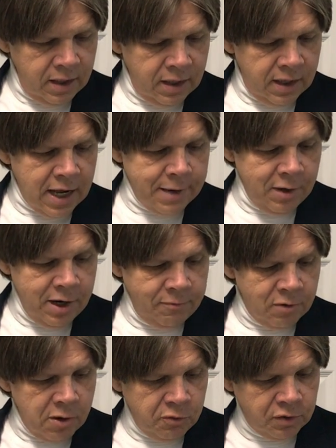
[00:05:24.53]
And
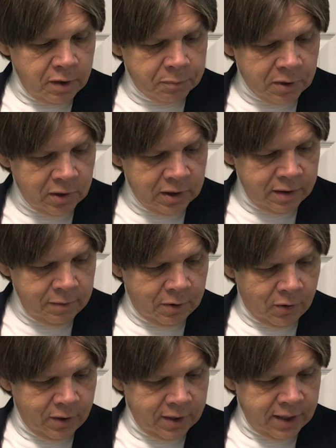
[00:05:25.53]
Abraham rose up early in the
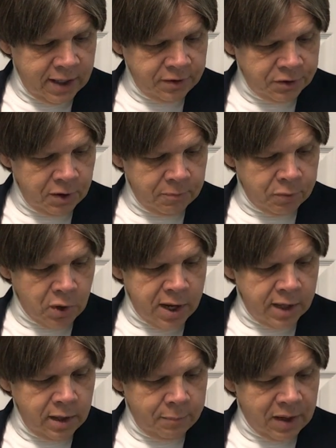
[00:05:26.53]
morning. He took
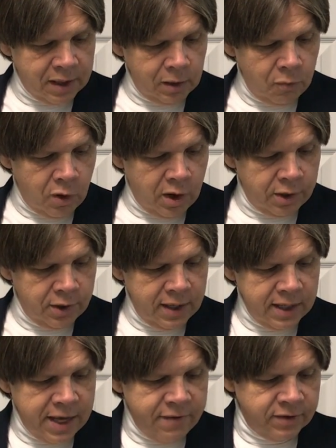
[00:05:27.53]
bread and a bottle of water, and
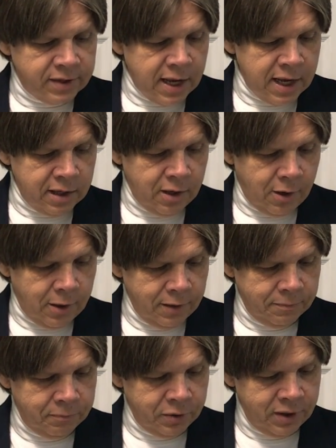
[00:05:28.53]
he gave it to Hagar
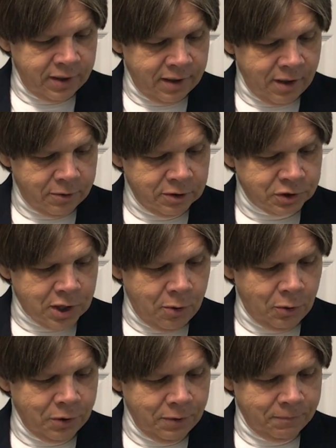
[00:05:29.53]
and put it on her
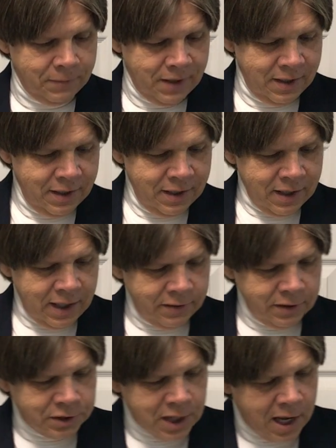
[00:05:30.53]
shoulder. And
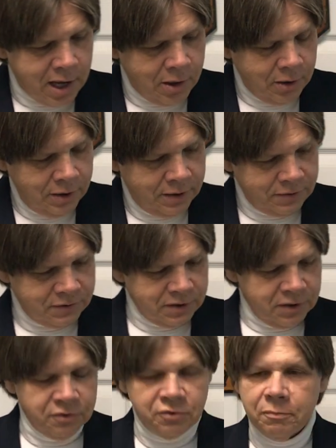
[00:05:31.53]
the child said,
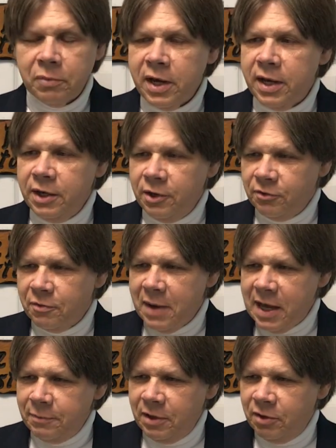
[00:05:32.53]
here's some bread, here's a
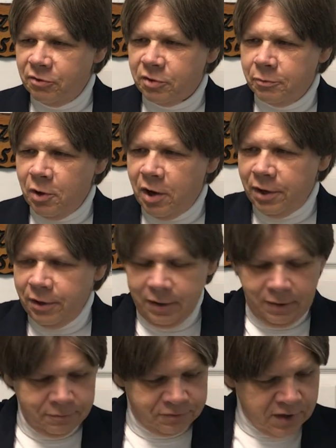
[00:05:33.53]
baby, and here's some water.
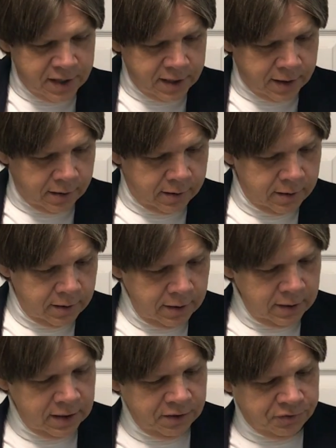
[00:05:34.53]
See ya.
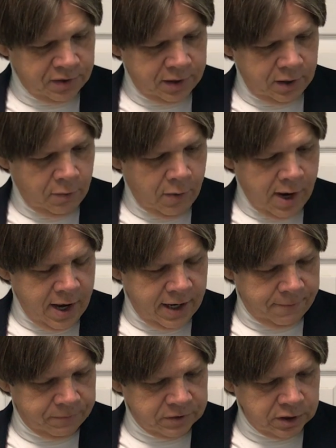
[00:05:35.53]
And he sent her
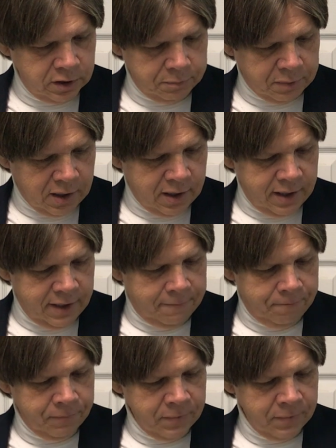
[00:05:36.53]
away, and she departed